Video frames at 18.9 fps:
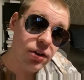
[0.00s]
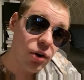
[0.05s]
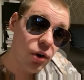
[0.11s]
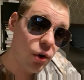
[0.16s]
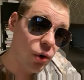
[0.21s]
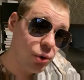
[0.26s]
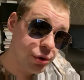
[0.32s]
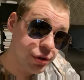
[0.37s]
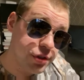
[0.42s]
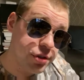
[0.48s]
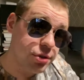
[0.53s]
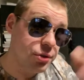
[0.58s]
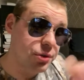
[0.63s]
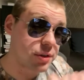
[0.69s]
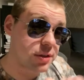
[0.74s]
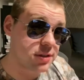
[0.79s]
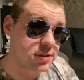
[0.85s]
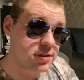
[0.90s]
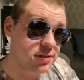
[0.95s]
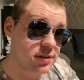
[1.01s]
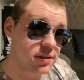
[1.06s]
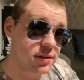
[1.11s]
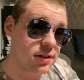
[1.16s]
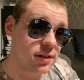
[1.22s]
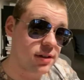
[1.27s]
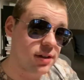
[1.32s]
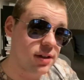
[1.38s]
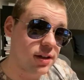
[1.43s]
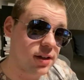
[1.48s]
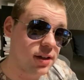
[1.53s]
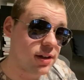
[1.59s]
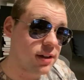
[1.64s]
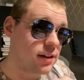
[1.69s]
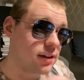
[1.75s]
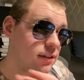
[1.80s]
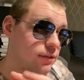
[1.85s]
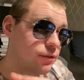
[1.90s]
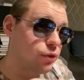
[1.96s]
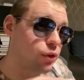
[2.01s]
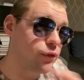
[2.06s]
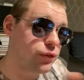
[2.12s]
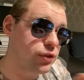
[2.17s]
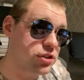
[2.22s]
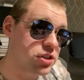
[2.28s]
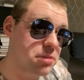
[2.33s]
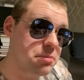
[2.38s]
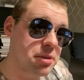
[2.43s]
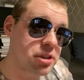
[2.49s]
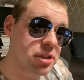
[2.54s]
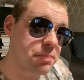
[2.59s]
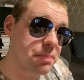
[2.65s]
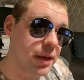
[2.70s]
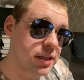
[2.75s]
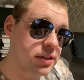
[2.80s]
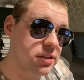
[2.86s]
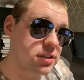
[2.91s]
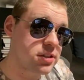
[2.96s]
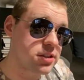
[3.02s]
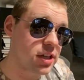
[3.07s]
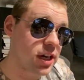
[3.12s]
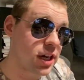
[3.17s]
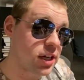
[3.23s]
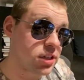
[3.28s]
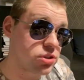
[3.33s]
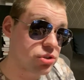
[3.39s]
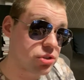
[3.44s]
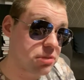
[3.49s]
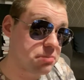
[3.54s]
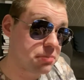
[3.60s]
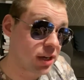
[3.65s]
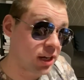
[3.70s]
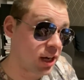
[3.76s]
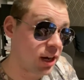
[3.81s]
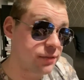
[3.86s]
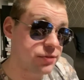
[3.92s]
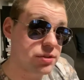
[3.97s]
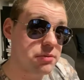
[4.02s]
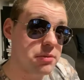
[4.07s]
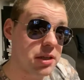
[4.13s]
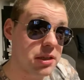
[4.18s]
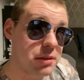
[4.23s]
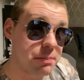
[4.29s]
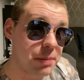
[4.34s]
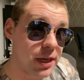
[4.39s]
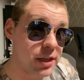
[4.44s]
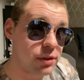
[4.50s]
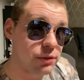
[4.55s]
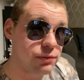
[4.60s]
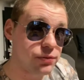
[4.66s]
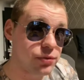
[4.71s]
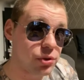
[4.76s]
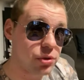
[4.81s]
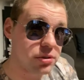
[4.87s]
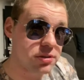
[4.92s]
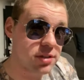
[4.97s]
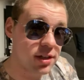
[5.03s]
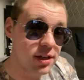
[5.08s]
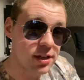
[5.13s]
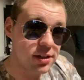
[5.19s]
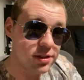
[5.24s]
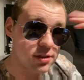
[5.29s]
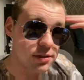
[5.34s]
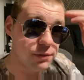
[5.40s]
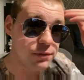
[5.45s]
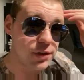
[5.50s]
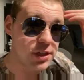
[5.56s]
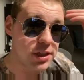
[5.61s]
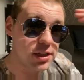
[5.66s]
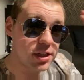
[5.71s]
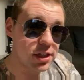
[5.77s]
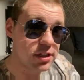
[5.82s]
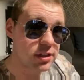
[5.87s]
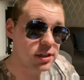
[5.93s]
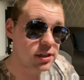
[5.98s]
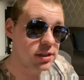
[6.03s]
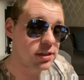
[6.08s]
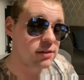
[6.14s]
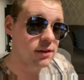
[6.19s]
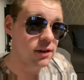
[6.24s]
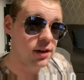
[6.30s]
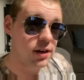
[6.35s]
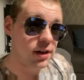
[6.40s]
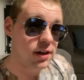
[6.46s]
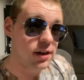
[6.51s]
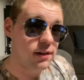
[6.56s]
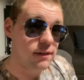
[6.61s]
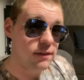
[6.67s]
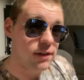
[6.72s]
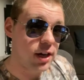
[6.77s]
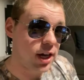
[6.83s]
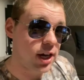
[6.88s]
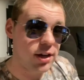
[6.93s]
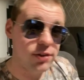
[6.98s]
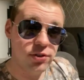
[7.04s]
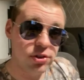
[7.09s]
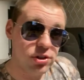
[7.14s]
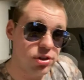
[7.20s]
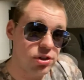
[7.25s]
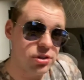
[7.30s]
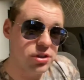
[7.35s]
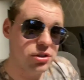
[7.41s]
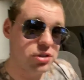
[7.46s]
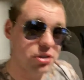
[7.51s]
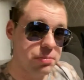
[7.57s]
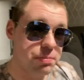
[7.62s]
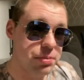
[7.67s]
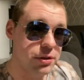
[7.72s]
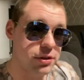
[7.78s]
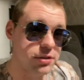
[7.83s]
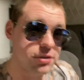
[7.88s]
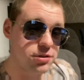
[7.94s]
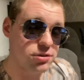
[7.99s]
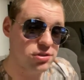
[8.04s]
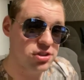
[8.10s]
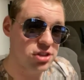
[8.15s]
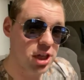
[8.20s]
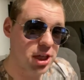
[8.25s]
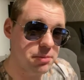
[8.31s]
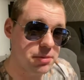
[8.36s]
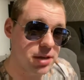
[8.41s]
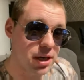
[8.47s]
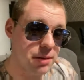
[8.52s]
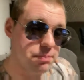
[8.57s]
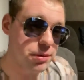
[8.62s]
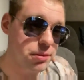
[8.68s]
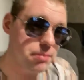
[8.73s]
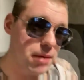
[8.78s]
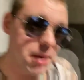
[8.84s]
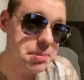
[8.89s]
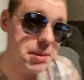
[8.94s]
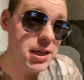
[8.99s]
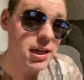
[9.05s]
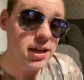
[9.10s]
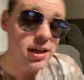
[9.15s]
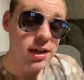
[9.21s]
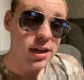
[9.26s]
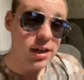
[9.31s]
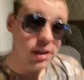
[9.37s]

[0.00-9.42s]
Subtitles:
or the Tories. Vote for some independents that actually might have some independent thought. It's the fucking idea. I haven't gone into the political scheme yet, but maybe